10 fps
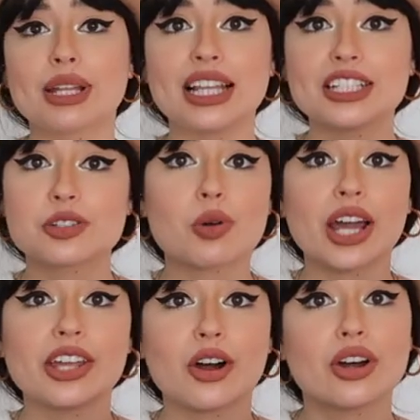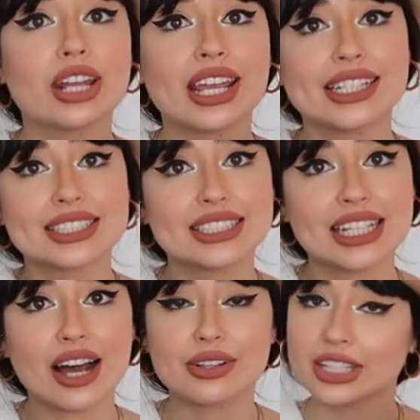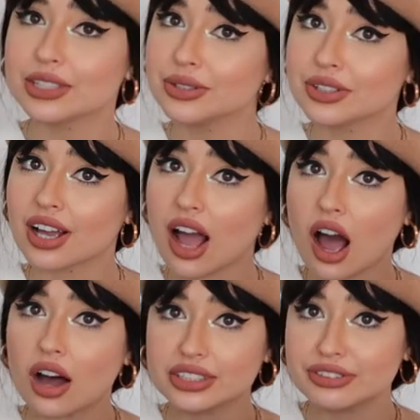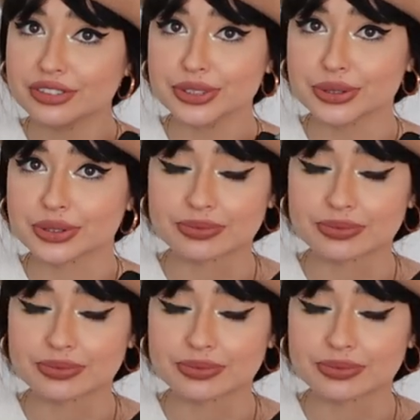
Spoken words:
But let's try it on and see how they look on the foot.